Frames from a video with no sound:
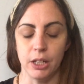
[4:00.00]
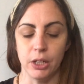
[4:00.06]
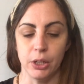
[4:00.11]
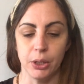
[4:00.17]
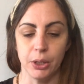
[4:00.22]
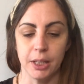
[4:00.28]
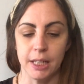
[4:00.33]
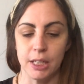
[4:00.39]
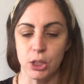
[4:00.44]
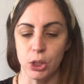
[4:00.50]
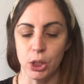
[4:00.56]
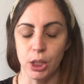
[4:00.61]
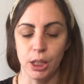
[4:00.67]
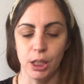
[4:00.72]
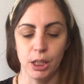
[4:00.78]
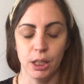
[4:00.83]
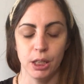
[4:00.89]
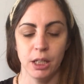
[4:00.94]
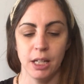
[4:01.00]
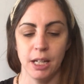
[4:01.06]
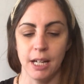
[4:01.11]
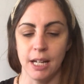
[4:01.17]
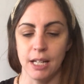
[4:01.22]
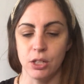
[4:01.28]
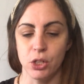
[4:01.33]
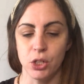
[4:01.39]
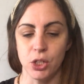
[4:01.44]
her kitchen
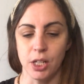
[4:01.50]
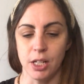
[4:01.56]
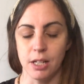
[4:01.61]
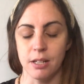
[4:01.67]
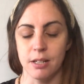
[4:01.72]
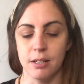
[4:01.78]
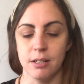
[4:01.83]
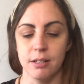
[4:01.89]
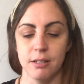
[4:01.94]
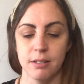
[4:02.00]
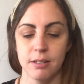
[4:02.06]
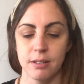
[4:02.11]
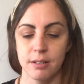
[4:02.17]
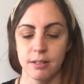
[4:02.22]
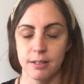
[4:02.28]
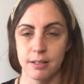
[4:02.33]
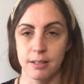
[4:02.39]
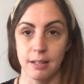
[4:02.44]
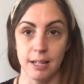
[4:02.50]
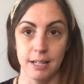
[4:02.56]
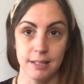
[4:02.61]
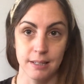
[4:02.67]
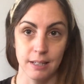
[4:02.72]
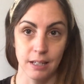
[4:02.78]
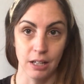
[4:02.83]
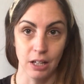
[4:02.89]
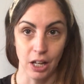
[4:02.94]
and she is
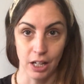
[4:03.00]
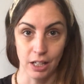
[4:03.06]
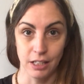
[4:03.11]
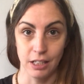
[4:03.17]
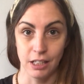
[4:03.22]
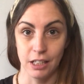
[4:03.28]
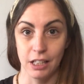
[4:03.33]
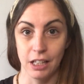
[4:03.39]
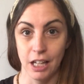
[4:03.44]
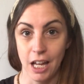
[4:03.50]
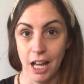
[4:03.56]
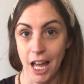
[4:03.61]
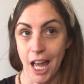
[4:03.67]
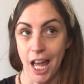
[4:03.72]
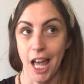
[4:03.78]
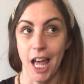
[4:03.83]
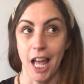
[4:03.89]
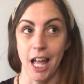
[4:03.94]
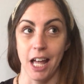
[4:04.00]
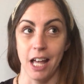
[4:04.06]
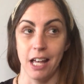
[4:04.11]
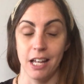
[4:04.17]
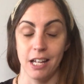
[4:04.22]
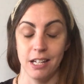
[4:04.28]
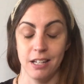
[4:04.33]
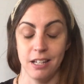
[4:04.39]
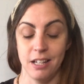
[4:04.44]
slicing an onion,
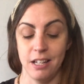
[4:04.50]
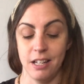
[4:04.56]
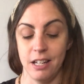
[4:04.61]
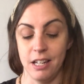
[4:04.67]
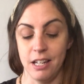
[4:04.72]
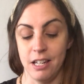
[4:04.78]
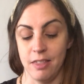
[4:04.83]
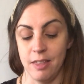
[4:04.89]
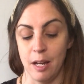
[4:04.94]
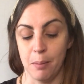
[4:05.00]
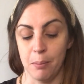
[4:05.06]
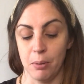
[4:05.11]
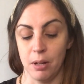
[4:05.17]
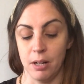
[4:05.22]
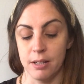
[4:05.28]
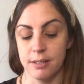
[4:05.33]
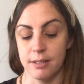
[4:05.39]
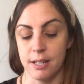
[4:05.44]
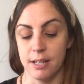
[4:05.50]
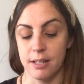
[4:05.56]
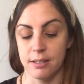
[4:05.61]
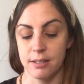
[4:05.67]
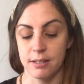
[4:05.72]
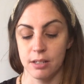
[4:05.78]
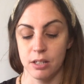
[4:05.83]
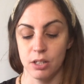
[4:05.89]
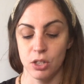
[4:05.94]
and in that
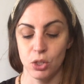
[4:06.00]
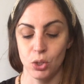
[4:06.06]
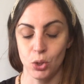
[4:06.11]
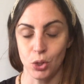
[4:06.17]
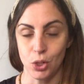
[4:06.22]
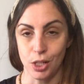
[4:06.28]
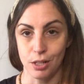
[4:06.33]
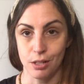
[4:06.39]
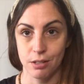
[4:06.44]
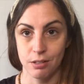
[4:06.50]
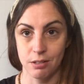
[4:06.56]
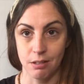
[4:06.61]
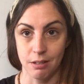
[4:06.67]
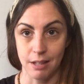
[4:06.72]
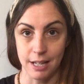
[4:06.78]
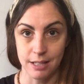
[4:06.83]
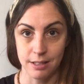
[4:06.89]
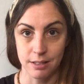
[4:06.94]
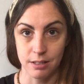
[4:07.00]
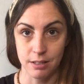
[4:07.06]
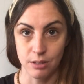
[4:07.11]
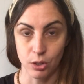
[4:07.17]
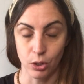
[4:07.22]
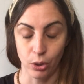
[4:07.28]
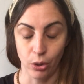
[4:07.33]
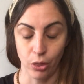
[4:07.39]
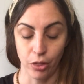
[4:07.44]
process, she
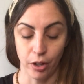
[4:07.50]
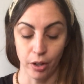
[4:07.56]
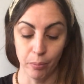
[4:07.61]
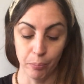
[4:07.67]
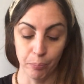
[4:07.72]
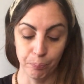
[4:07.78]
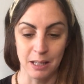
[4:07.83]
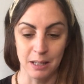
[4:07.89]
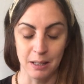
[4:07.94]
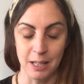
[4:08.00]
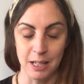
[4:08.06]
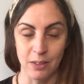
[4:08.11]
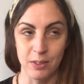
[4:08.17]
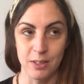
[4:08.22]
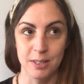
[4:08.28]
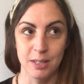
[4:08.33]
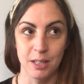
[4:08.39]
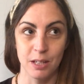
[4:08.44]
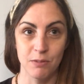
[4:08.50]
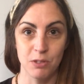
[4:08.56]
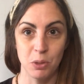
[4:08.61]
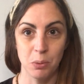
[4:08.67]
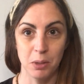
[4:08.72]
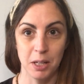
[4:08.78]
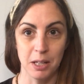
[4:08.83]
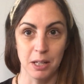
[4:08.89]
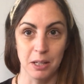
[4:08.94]
slices her thumb. Like, this gives
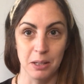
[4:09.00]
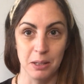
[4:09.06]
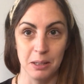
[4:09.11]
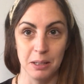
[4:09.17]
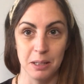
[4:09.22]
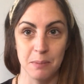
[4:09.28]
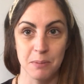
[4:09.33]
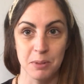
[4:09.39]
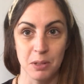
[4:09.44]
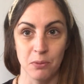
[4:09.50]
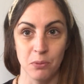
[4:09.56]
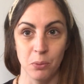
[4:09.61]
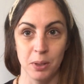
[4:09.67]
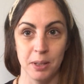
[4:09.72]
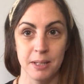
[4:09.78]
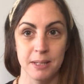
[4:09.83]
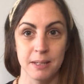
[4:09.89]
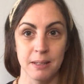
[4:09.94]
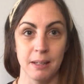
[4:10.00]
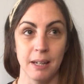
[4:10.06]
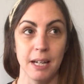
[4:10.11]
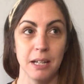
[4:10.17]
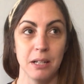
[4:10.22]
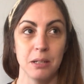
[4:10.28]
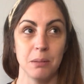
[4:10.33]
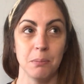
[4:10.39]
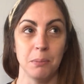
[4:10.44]
you like a glimpse of what it's
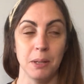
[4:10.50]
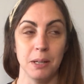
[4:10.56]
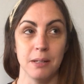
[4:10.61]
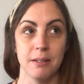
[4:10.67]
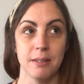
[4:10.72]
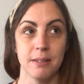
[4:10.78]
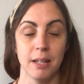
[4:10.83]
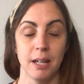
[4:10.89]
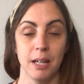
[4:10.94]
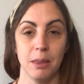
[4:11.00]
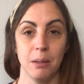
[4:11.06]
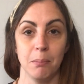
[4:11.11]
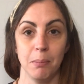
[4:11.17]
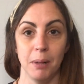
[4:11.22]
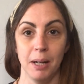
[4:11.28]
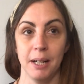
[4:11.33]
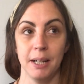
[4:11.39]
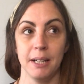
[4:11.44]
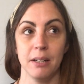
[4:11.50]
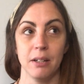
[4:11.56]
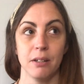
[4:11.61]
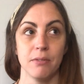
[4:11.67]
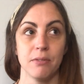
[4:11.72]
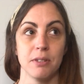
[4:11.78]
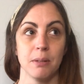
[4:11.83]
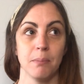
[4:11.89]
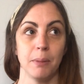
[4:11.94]
like to be inside the mind
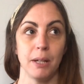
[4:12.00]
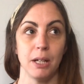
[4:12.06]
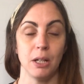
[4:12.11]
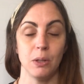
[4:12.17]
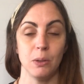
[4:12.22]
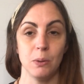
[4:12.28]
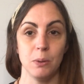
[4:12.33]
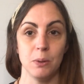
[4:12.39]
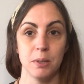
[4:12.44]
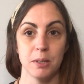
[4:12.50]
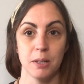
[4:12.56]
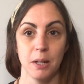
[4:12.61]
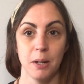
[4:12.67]
of somebody who's